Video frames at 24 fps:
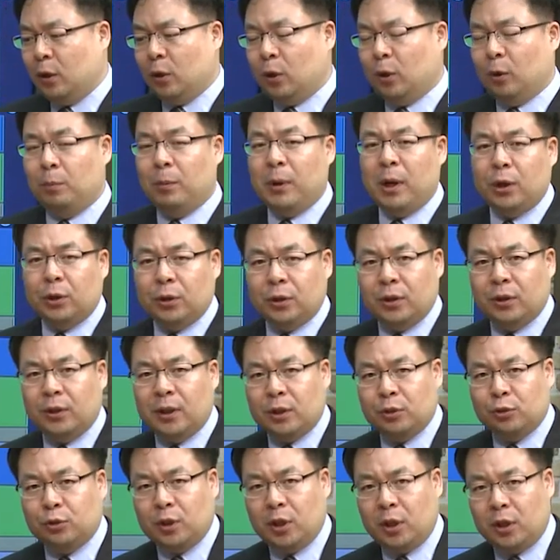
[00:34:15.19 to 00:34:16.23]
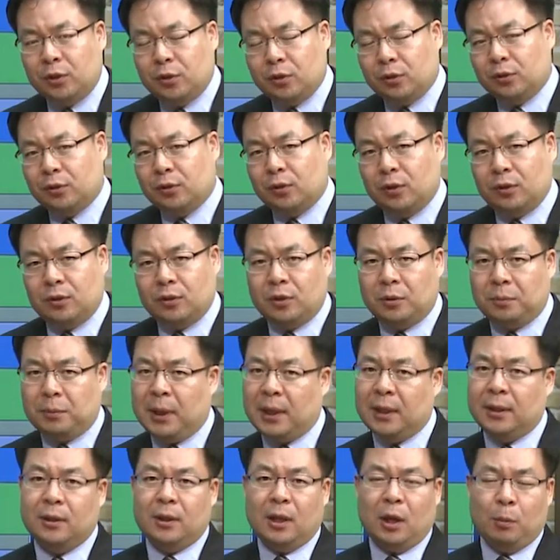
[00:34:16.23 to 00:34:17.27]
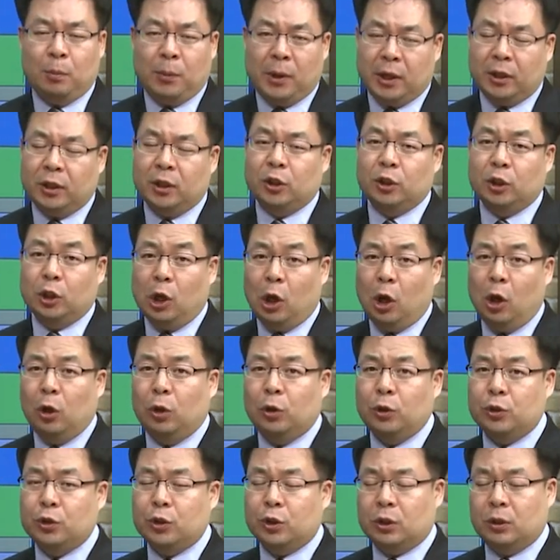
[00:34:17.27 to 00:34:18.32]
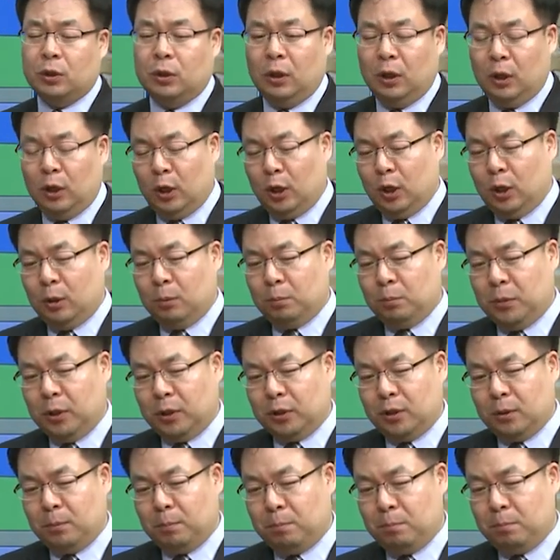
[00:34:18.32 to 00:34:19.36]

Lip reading: American education system and American culture, but the